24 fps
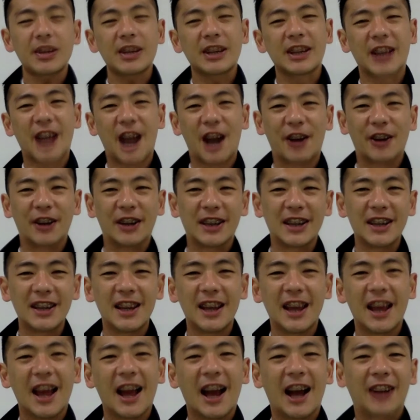
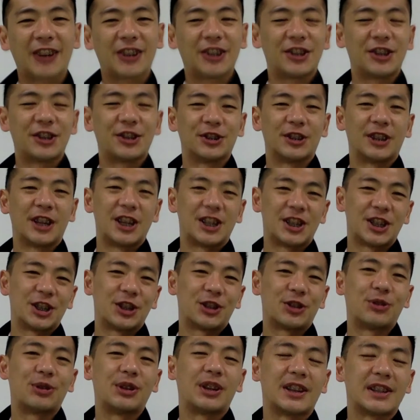Currently, I teach Indonesian
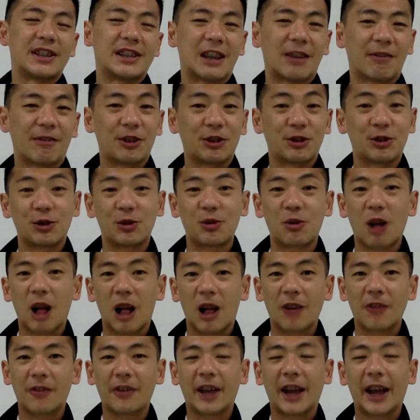to years 7 to
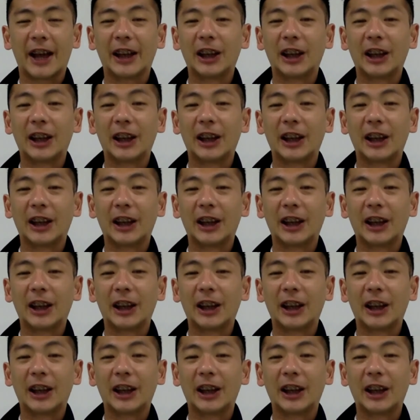12 at a